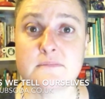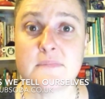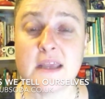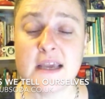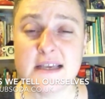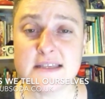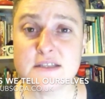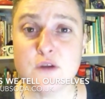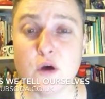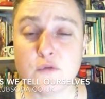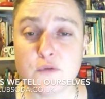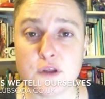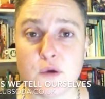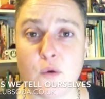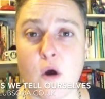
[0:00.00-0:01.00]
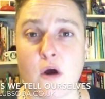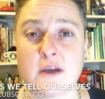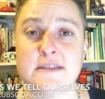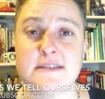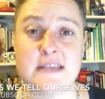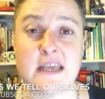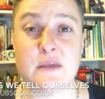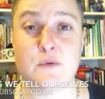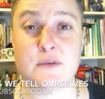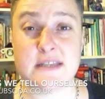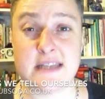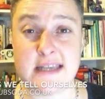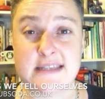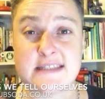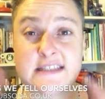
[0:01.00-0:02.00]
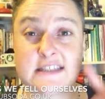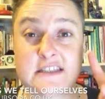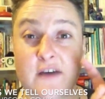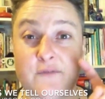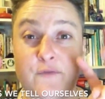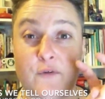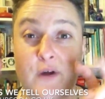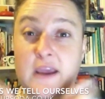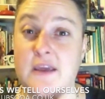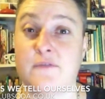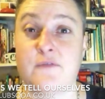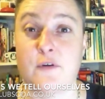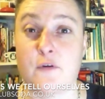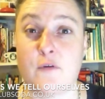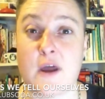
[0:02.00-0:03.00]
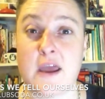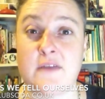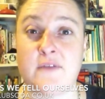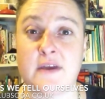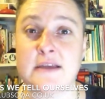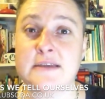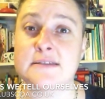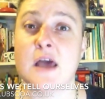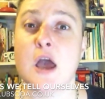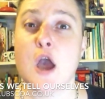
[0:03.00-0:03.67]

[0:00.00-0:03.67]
It's not that you are continuously suffering from cravings.